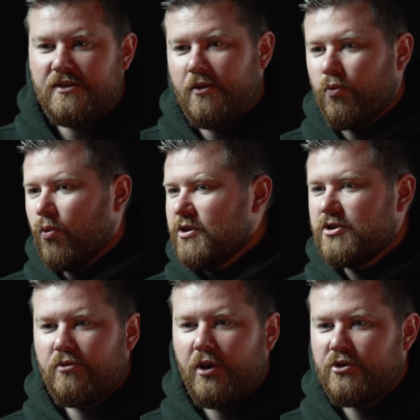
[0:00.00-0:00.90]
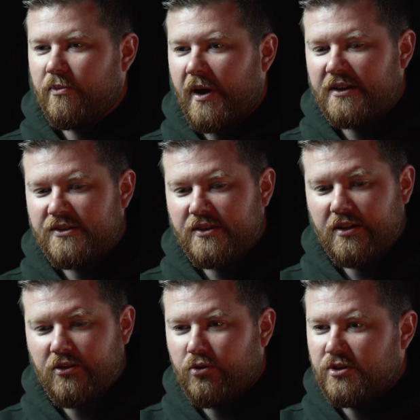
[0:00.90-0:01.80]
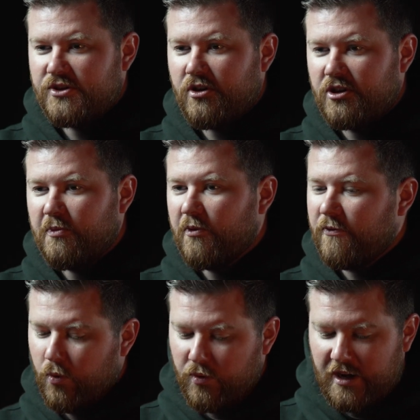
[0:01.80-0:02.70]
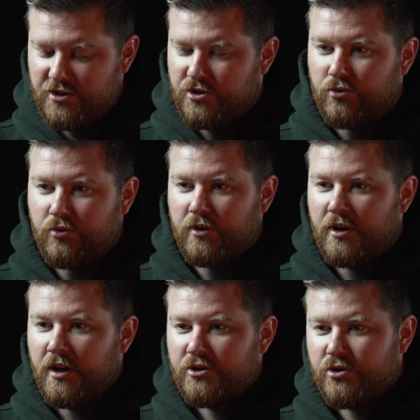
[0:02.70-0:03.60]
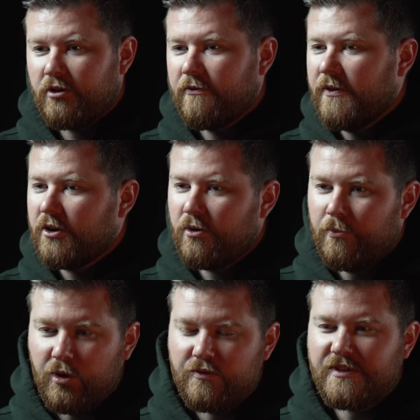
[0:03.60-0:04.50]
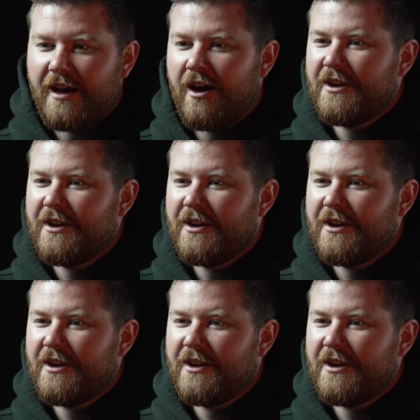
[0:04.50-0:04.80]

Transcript: that once you load your magazine, you can start to move forward as your trigger finger moves down,